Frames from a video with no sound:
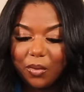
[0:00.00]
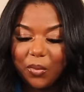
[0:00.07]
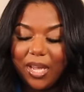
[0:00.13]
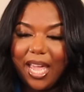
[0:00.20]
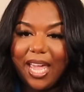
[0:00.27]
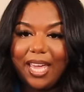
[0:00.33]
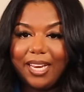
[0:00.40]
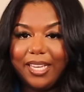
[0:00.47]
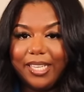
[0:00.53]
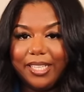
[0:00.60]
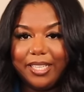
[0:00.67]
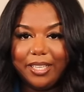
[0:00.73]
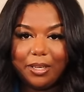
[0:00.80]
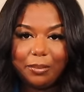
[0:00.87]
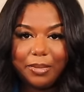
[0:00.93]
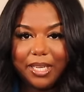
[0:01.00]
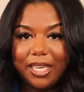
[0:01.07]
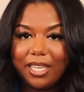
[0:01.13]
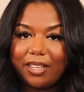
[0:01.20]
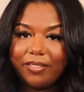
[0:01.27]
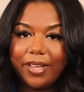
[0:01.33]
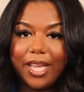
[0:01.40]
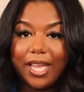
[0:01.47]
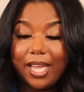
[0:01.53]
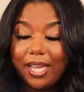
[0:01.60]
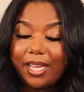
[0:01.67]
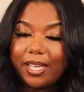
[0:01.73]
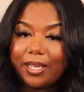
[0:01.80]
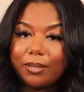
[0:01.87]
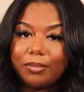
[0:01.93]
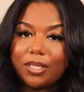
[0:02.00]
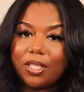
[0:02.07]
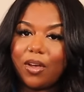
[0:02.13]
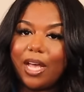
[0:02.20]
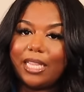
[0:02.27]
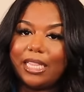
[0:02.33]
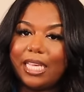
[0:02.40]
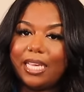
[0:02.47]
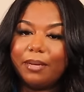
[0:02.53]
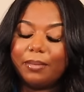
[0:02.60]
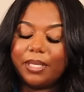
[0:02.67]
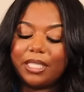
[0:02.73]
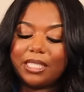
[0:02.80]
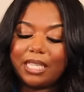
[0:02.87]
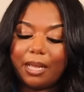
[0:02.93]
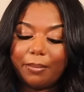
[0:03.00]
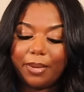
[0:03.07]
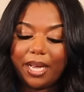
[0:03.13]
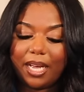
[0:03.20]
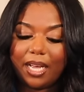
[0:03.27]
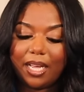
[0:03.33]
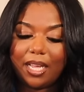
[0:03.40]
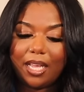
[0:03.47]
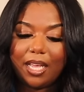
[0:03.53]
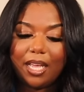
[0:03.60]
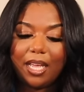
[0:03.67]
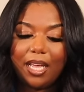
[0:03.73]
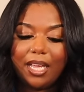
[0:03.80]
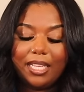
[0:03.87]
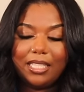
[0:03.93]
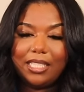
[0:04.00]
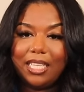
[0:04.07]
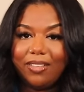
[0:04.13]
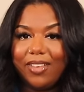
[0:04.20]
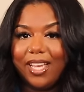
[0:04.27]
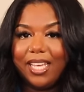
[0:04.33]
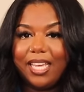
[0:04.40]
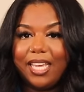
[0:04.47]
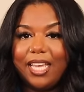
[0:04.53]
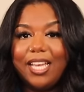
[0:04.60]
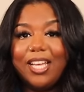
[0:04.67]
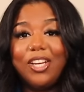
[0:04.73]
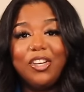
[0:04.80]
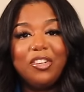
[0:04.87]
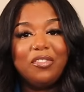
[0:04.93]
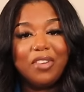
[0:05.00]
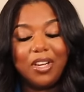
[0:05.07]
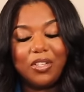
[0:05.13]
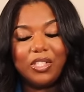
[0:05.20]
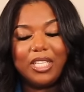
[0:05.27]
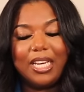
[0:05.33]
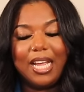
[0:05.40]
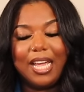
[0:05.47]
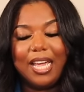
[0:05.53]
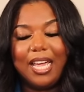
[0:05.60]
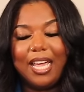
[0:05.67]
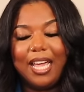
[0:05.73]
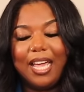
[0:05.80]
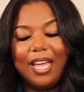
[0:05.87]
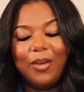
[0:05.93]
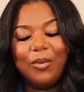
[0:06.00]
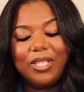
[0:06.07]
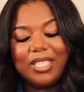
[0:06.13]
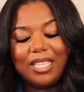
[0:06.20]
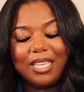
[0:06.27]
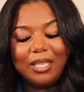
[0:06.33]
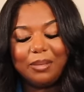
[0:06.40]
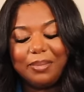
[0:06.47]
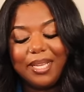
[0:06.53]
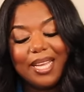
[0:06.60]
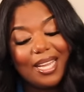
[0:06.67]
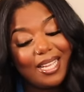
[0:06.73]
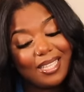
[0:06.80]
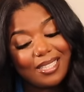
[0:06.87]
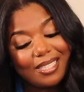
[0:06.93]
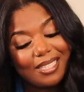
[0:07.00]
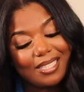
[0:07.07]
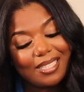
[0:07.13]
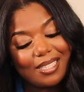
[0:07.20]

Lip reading: We had a little bit of a hiccup, so I think I'm gonna stop by and see if I can get a new phone today. It wasn't in the plans.